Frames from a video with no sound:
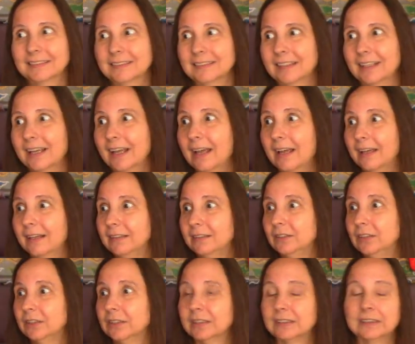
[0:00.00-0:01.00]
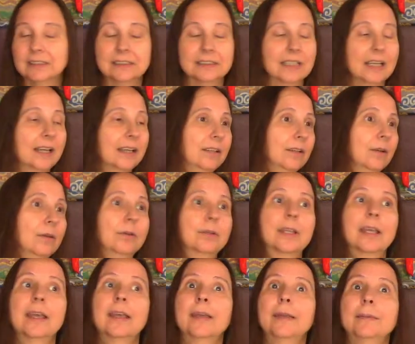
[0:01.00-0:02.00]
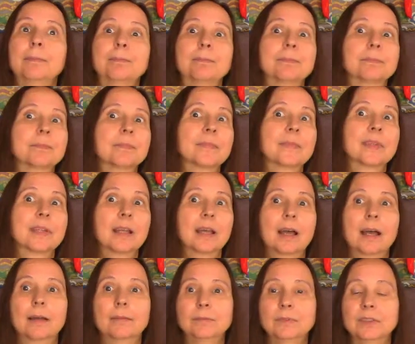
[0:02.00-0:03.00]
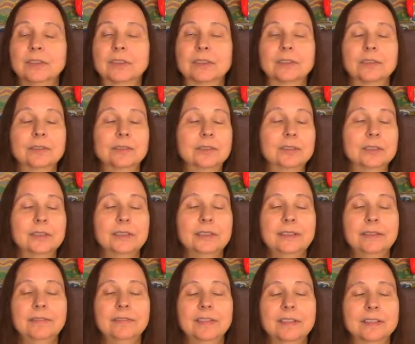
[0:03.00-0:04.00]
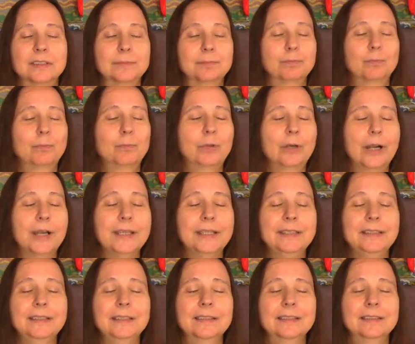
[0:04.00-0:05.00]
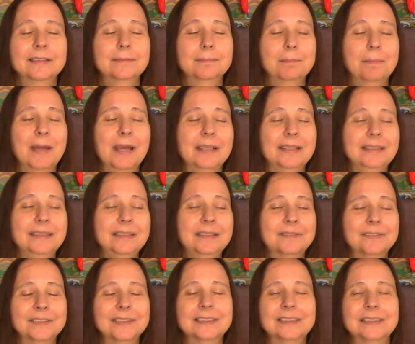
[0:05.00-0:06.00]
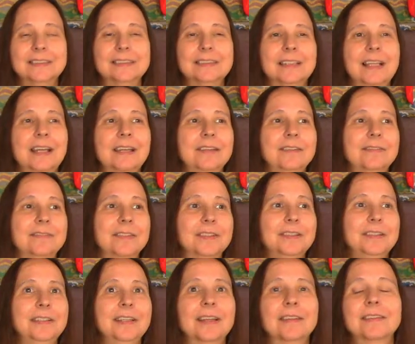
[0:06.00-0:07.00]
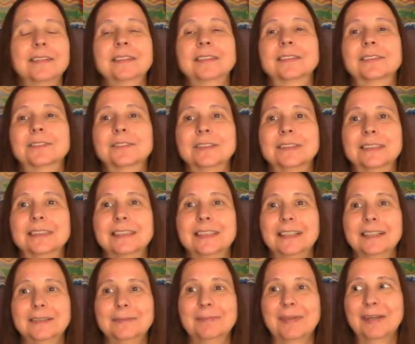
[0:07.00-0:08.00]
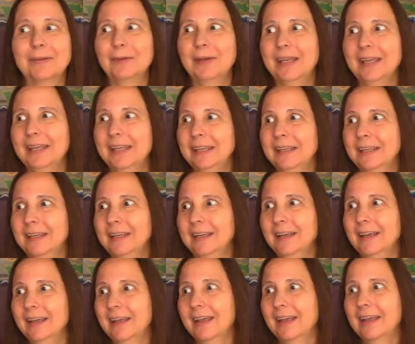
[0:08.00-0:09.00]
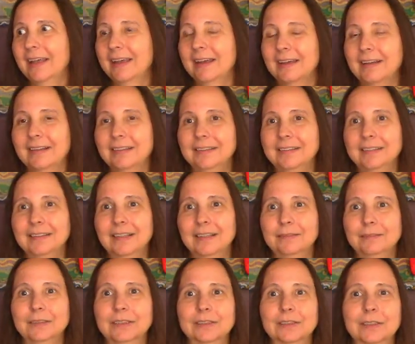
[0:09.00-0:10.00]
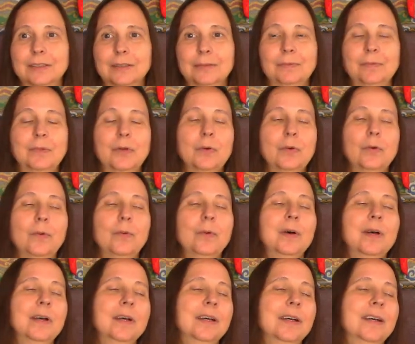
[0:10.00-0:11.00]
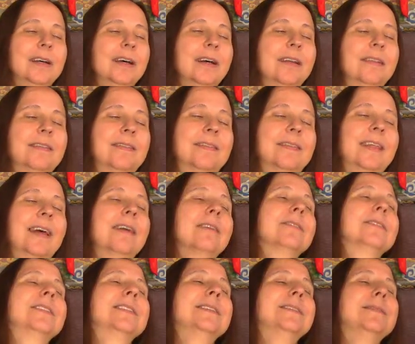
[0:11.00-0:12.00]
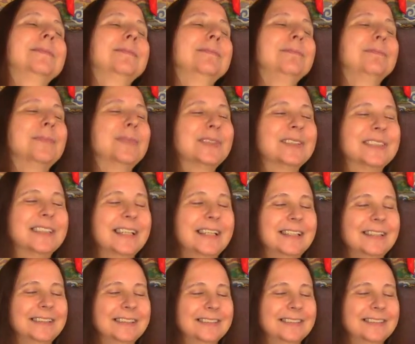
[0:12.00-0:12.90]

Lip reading: and just decide, okay, I'm just going to live this bright, magnificent life and nothing's going to stand in my way, and I'm just going to go 1,000%,